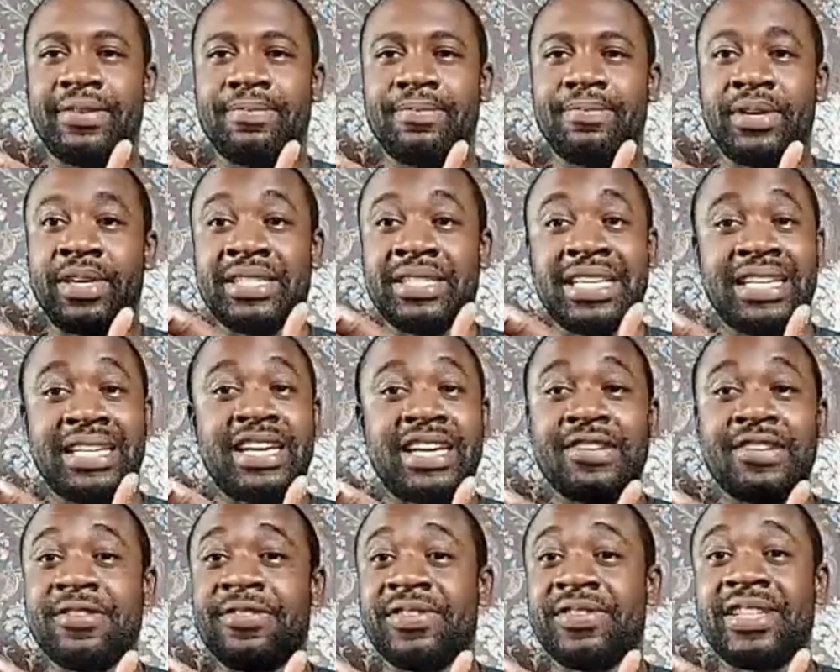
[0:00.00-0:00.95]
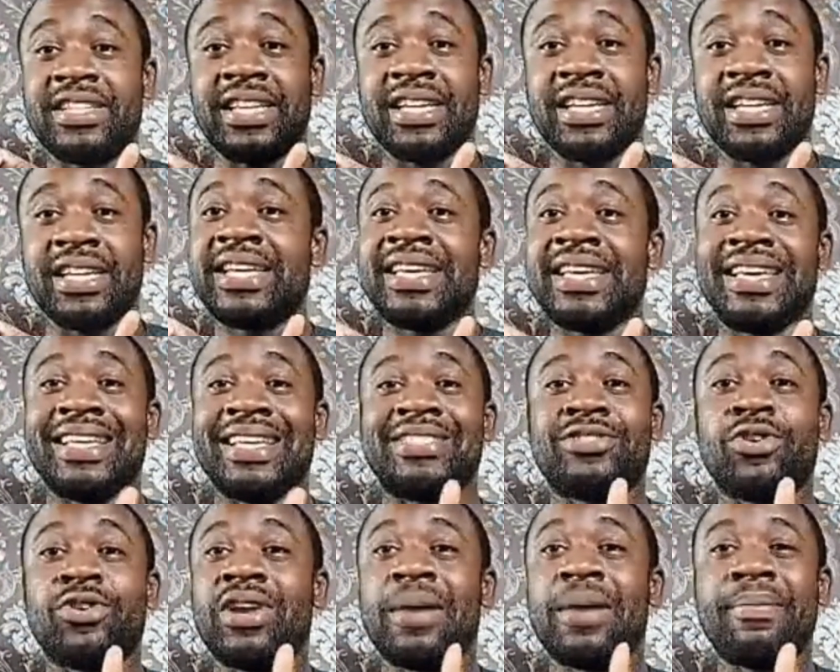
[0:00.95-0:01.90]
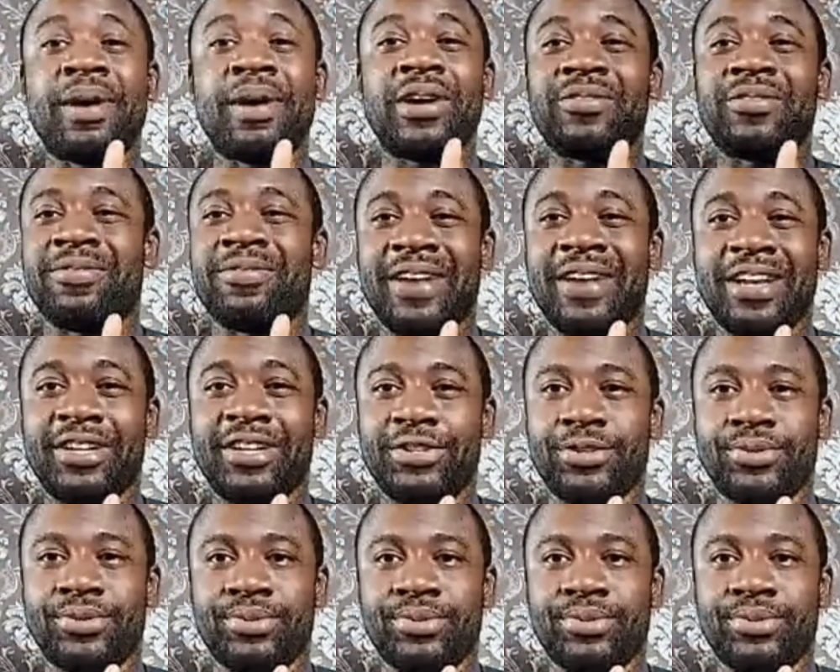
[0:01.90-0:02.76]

Because at the end of the day, it's all about value.